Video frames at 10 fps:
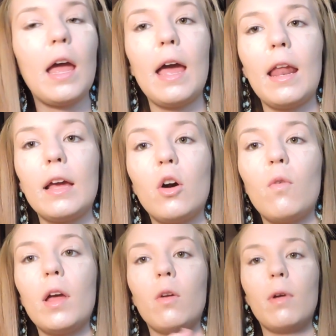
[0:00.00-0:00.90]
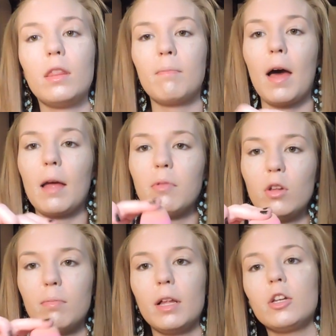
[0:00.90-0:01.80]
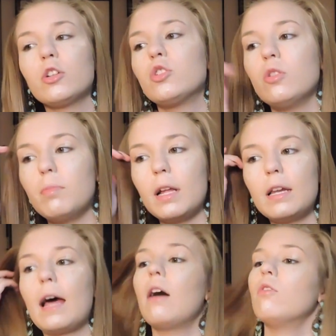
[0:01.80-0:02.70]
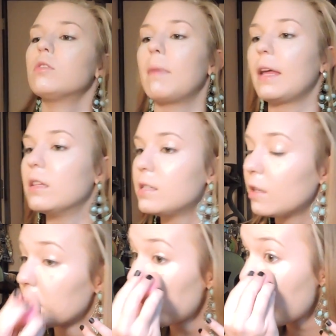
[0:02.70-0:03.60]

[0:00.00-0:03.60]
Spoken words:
And I go in with my Beauty Blender to blend out my concealer.